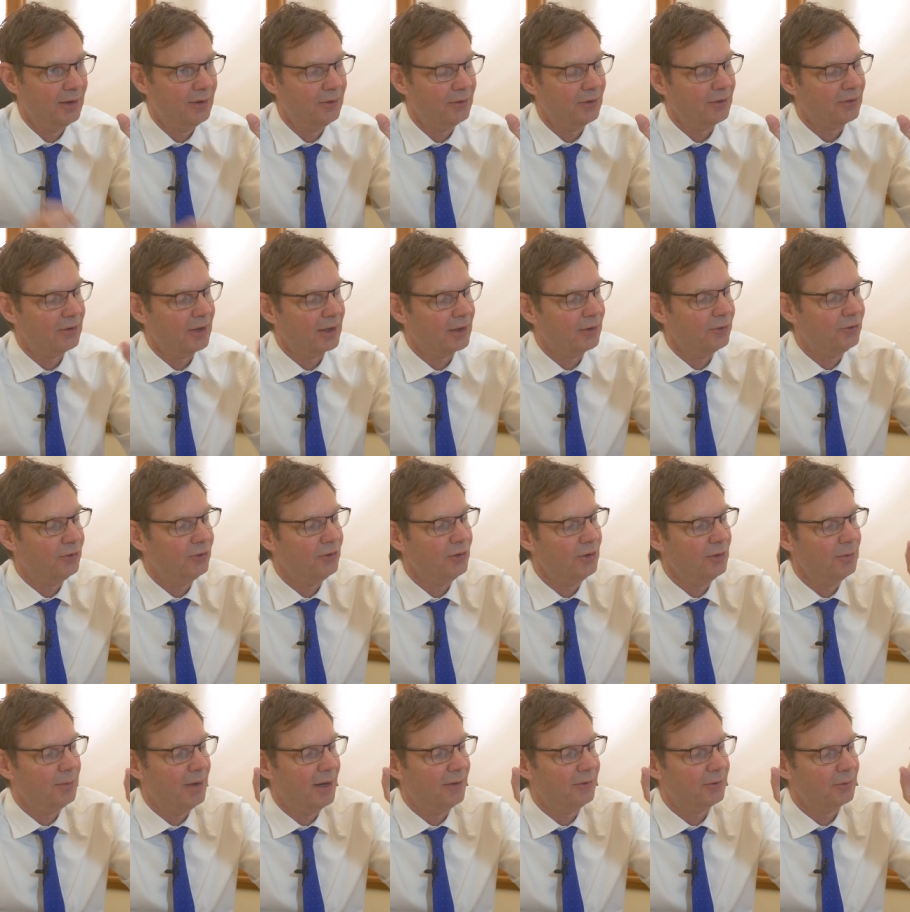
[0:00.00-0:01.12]
So it's like a
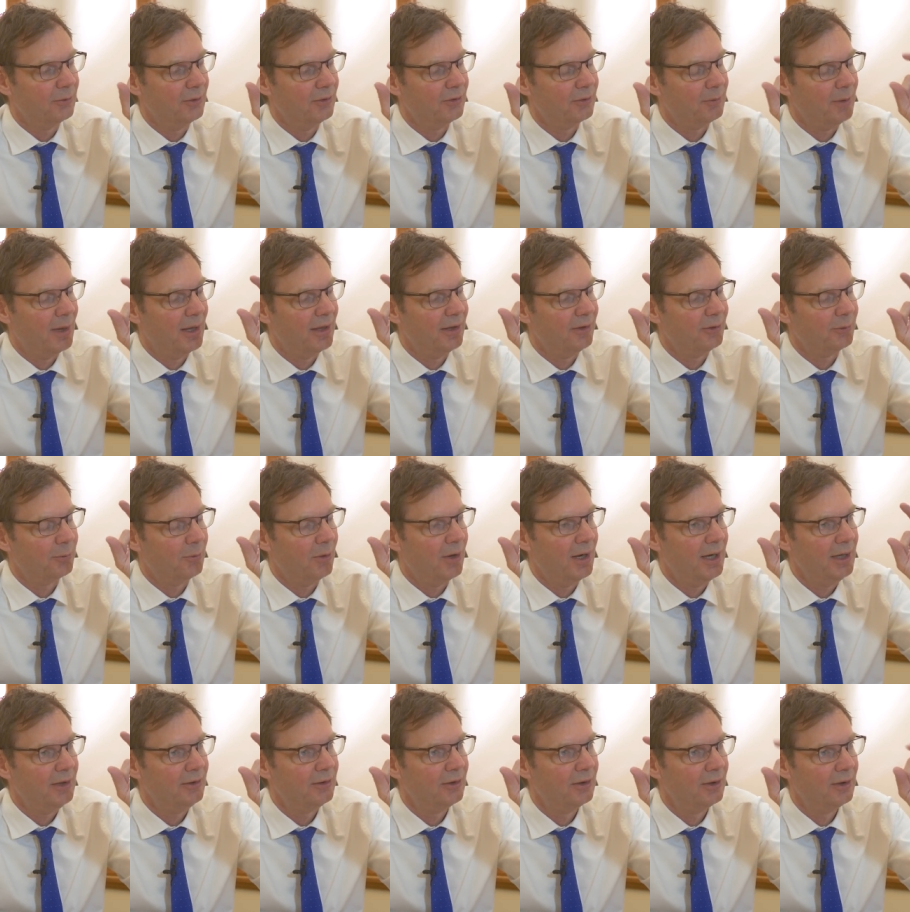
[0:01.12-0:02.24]
tube afterwards, about this
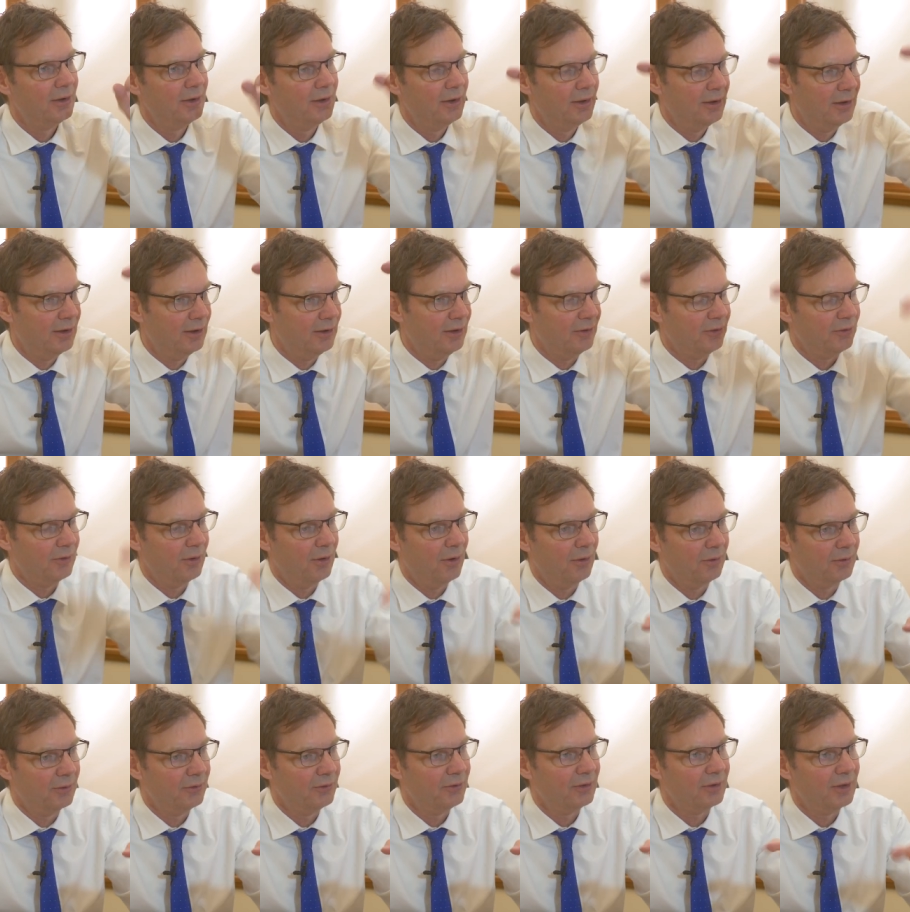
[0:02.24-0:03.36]
wide and this
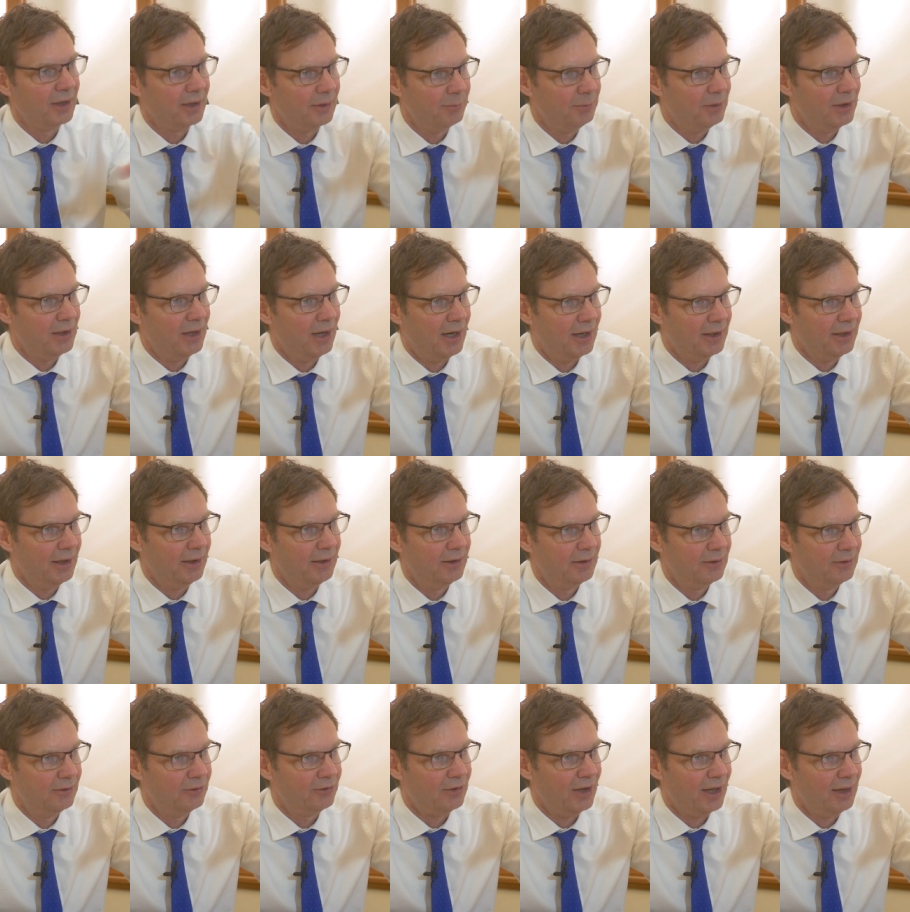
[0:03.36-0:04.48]
long. So it's like a banana
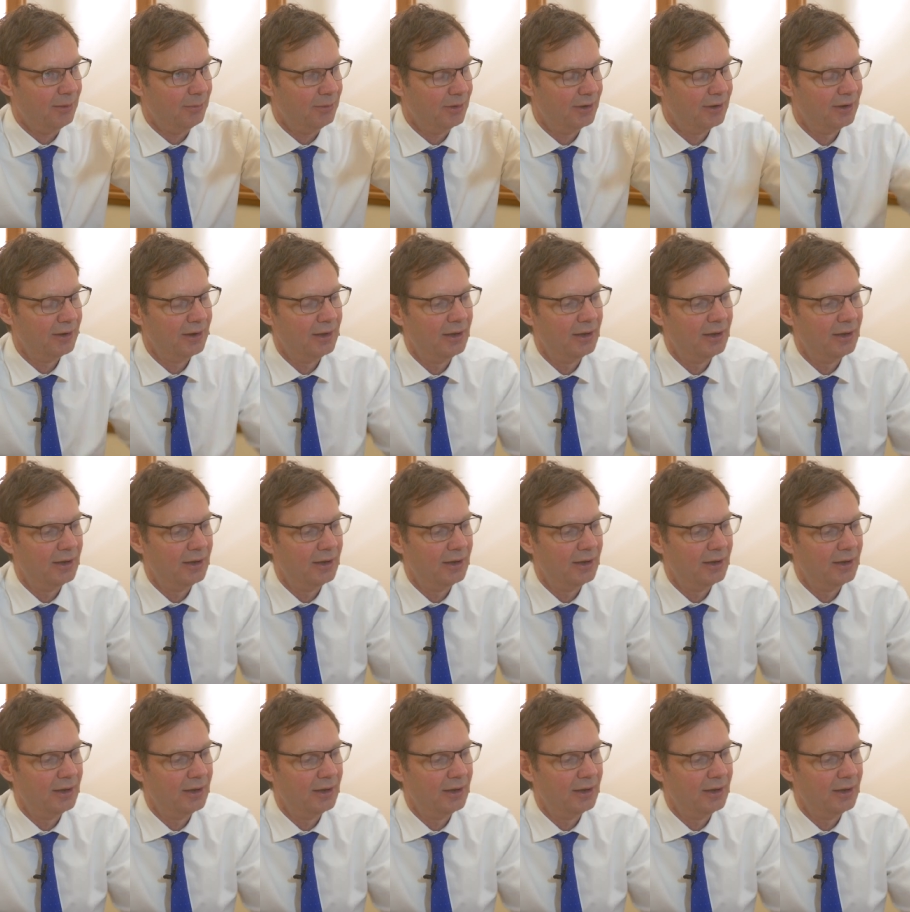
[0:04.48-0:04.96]
shape.